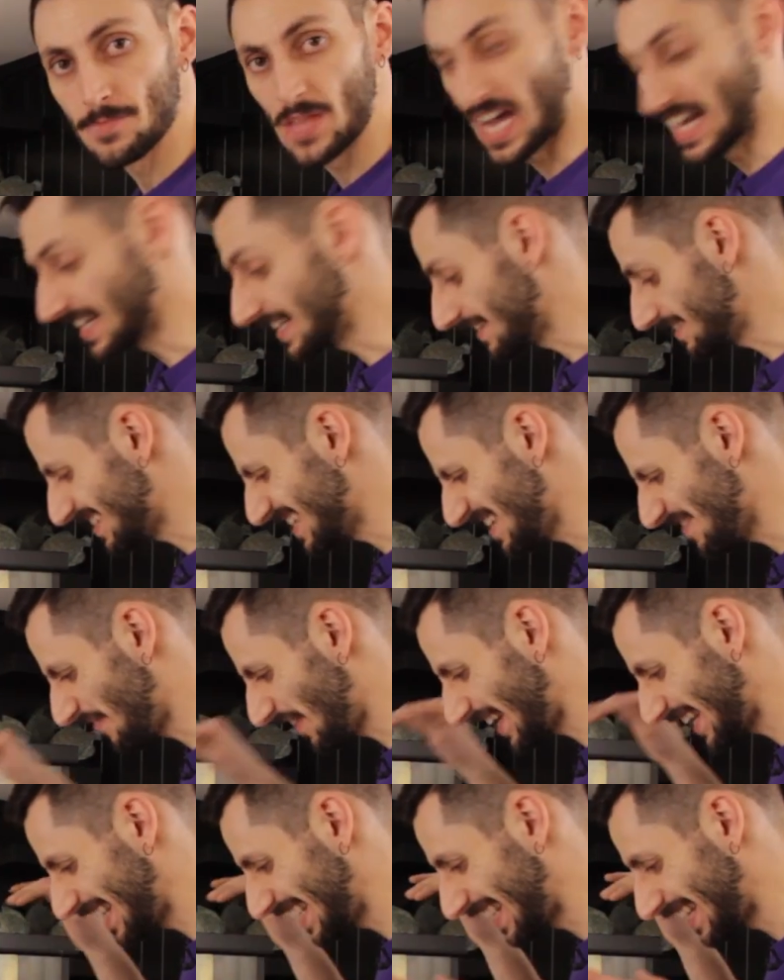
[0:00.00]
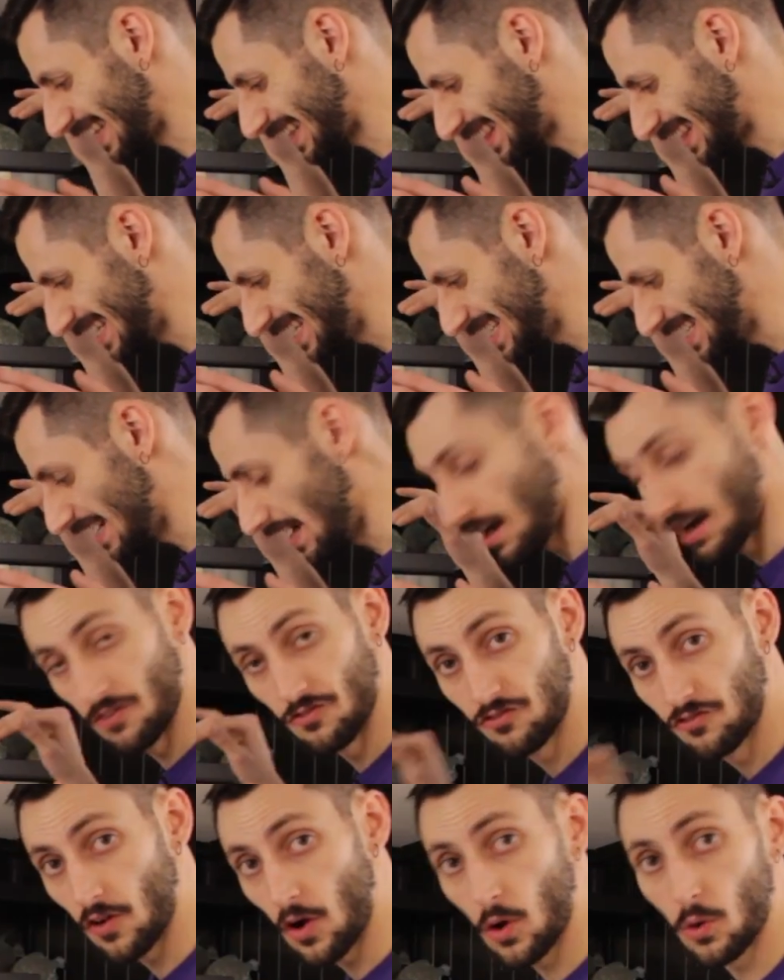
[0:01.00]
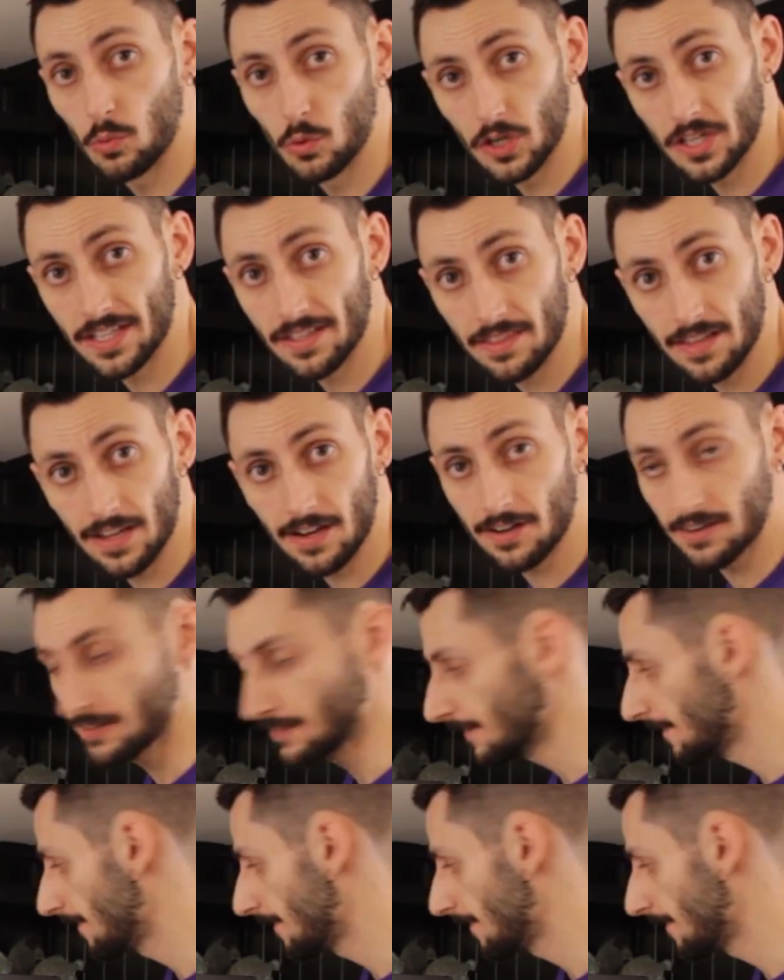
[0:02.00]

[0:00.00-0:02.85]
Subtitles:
I'm gonna see if I can get the faux wood in there